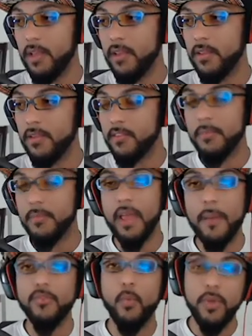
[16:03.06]
Sometimes
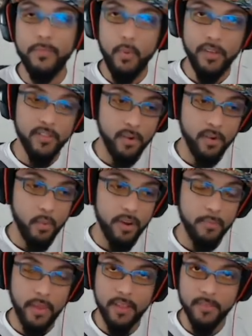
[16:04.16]
your weak points are where your
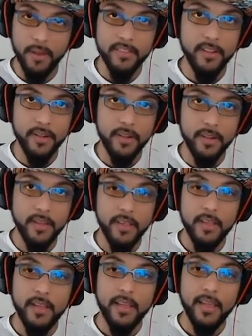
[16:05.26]
blind spots are,
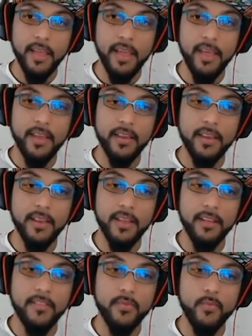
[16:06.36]
and
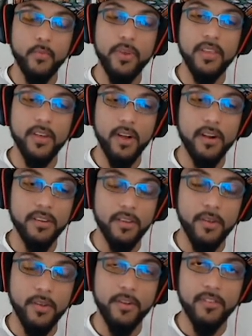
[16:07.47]
it's really hard to
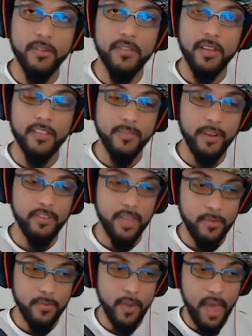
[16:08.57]
notice those things, especially
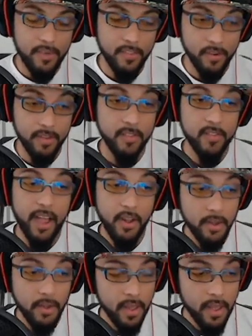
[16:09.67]
if you have a certain
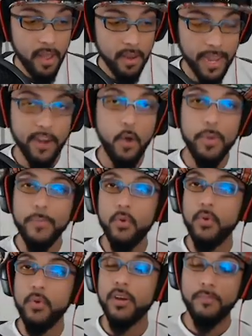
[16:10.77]
style. Like, I know people who
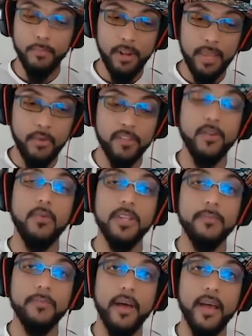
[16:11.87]
can play music only
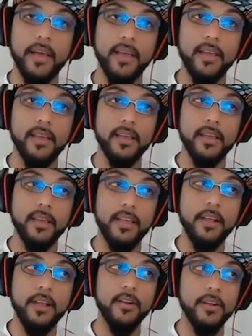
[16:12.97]
by
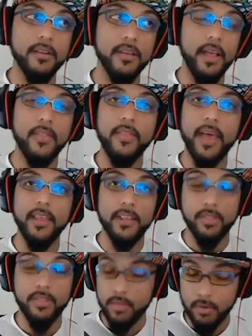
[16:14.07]
ear, and that, like,
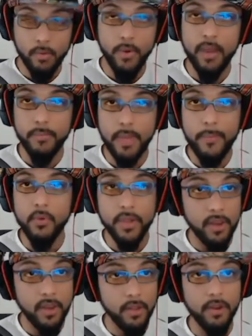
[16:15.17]
great people
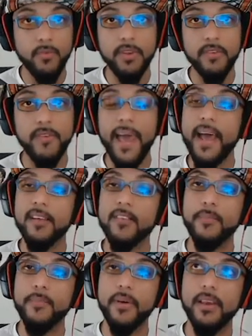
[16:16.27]
can learn really fast, but